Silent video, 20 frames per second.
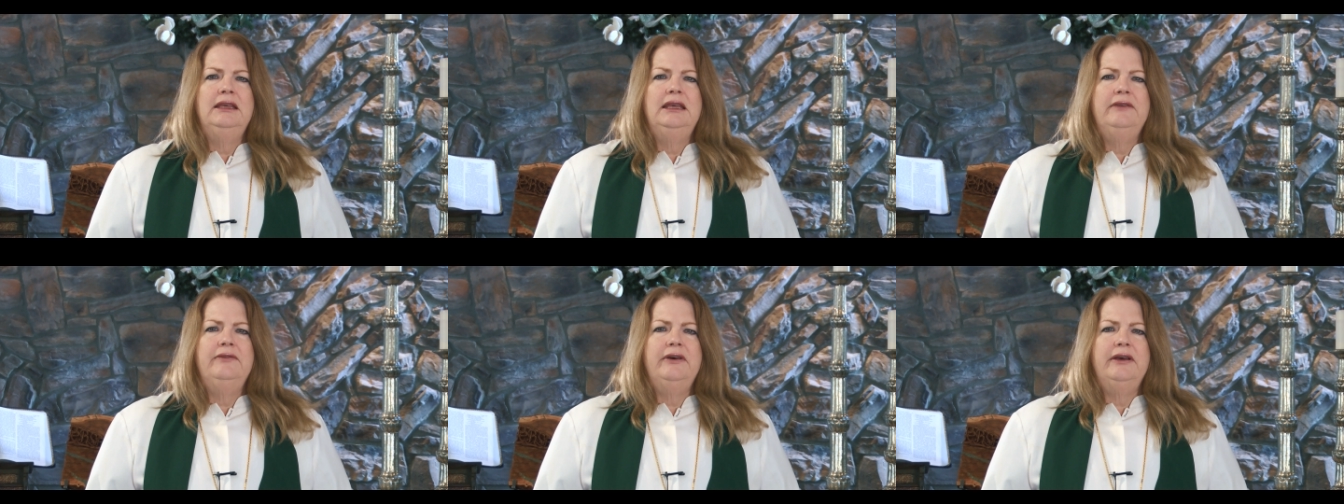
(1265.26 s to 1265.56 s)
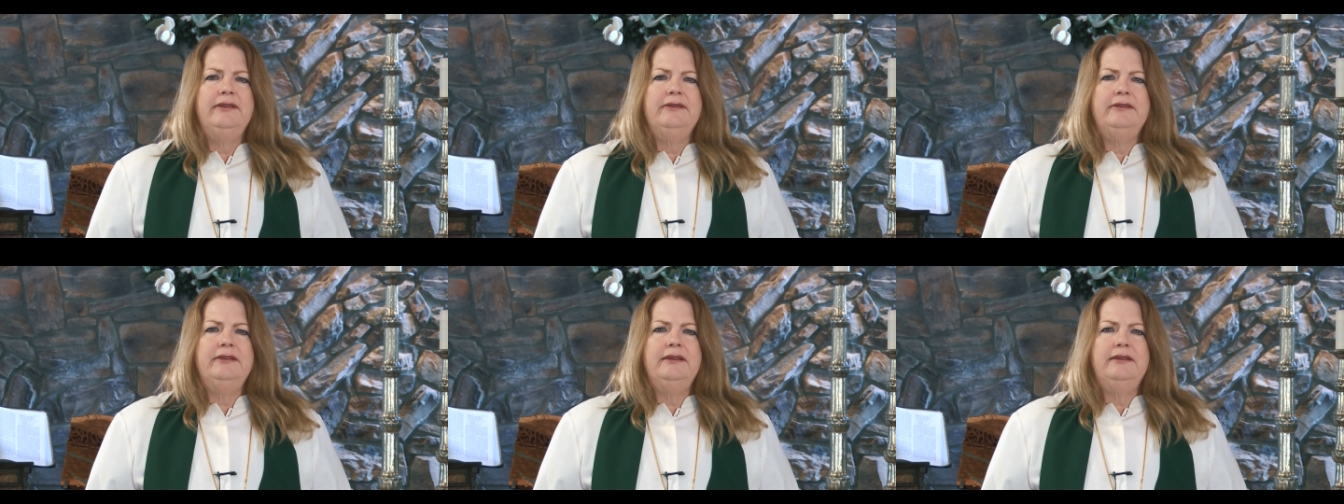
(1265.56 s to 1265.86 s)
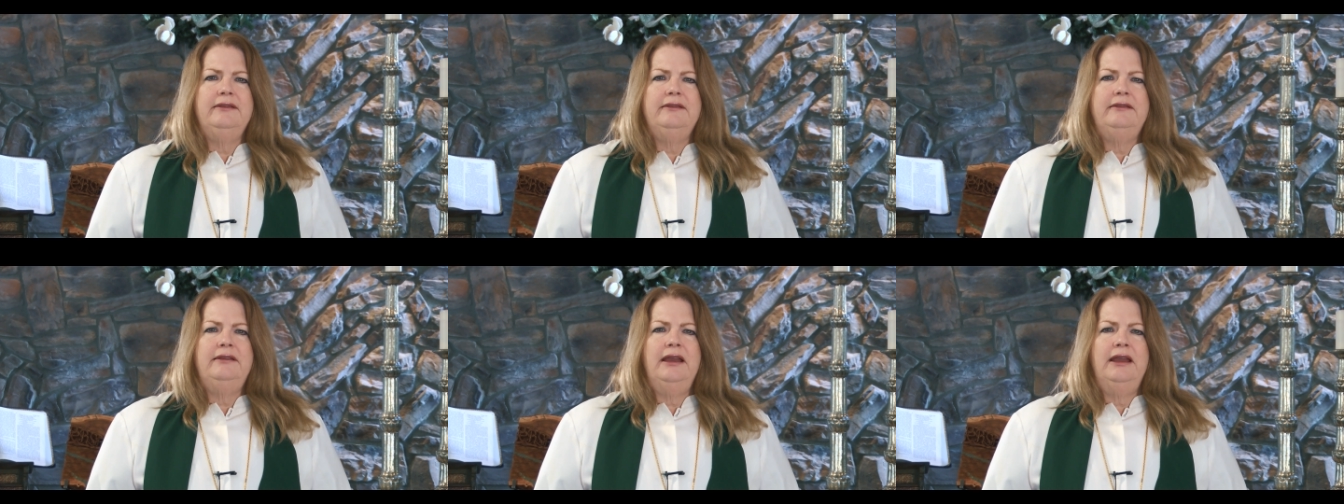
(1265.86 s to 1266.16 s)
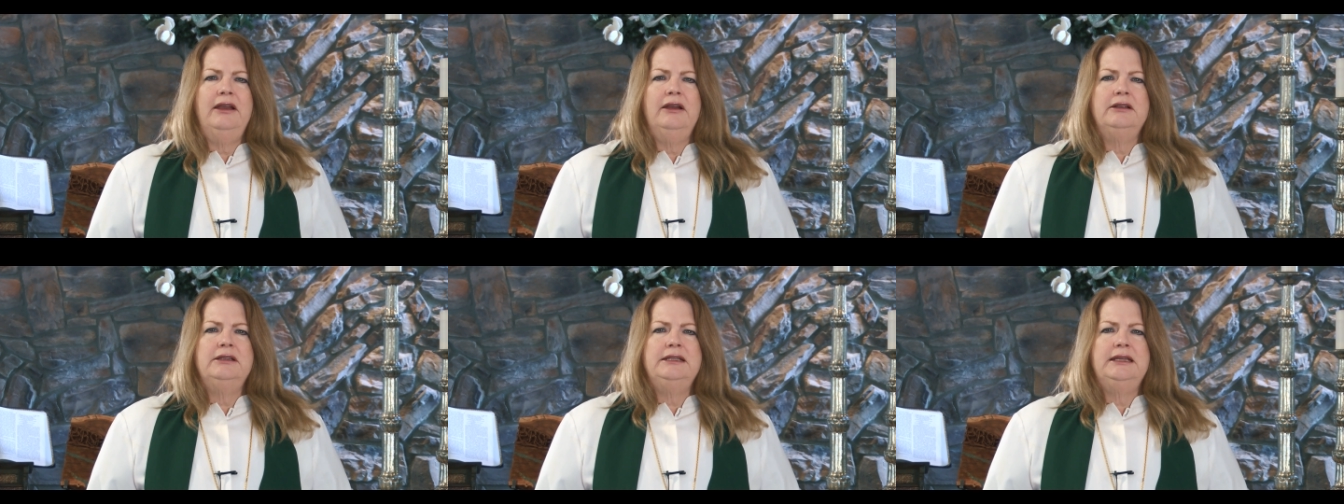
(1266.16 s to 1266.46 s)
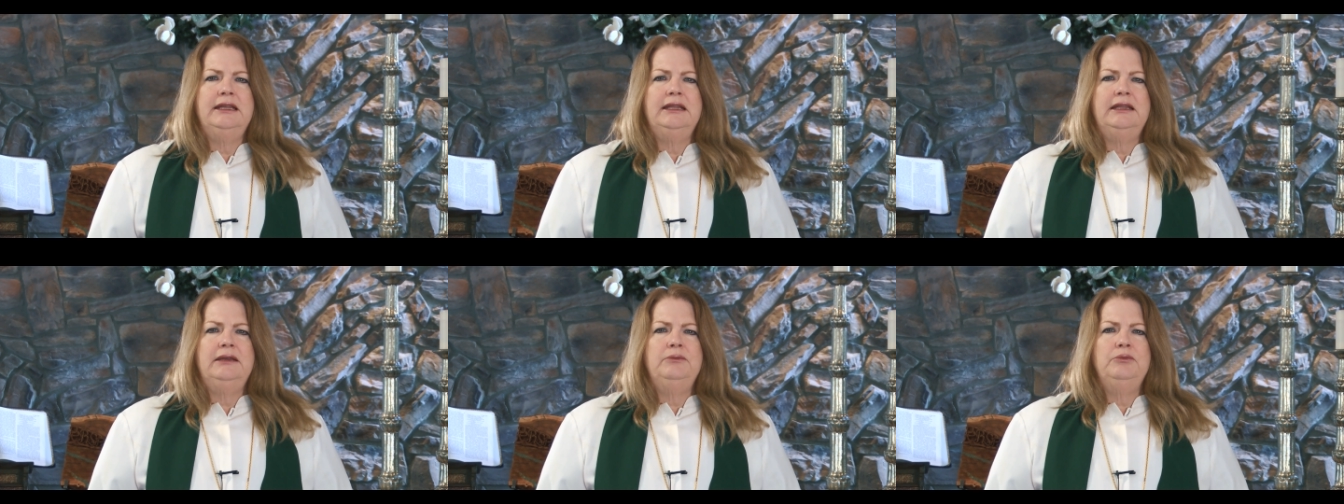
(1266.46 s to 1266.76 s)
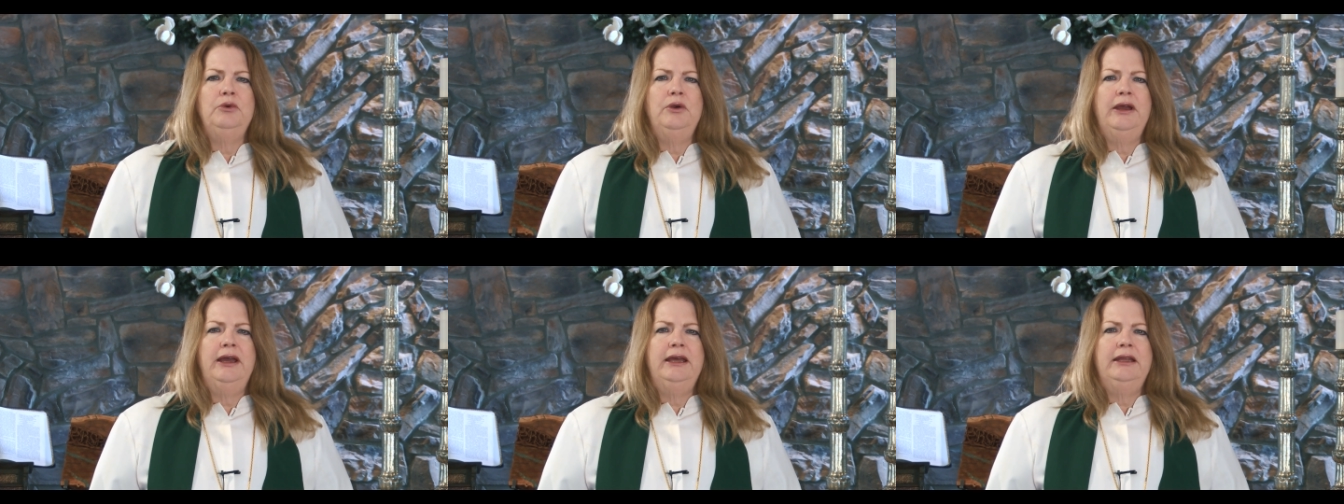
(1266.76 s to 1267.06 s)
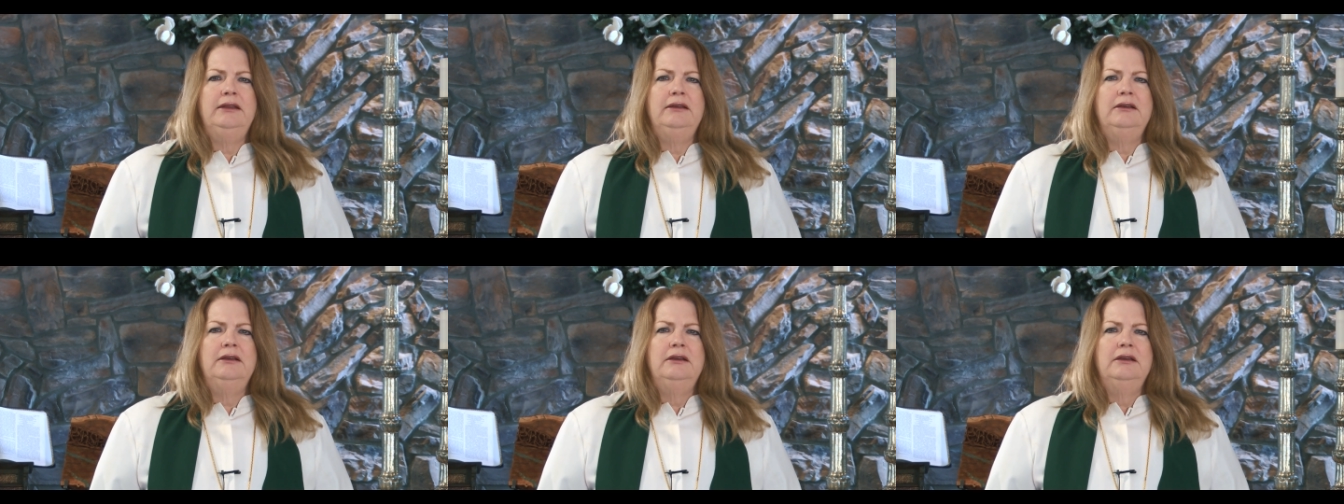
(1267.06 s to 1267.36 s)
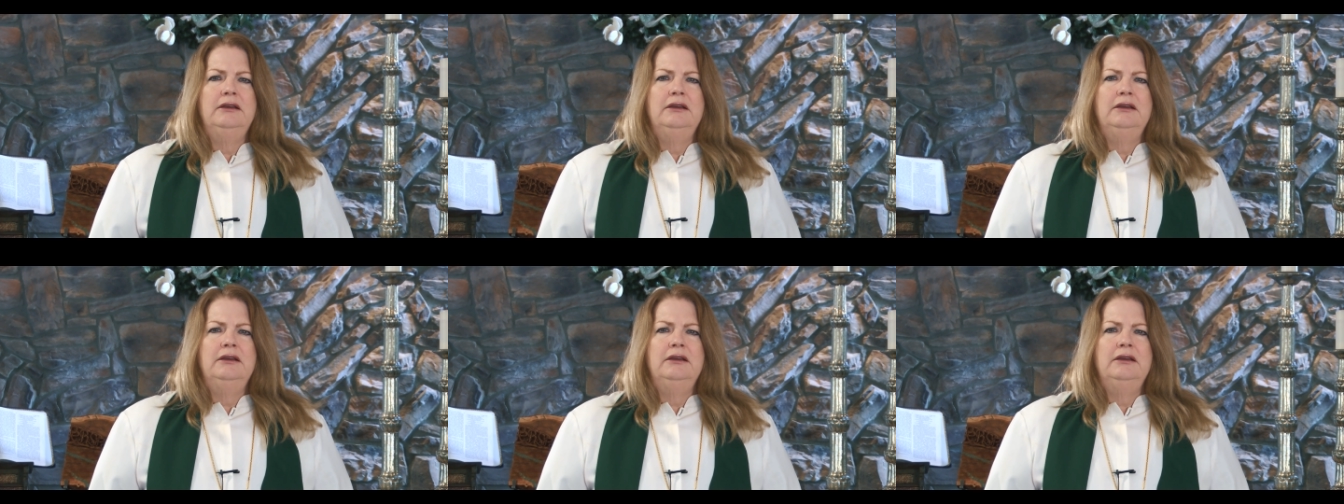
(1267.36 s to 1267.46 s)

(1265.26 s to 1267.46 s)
Give us this day our daily bread.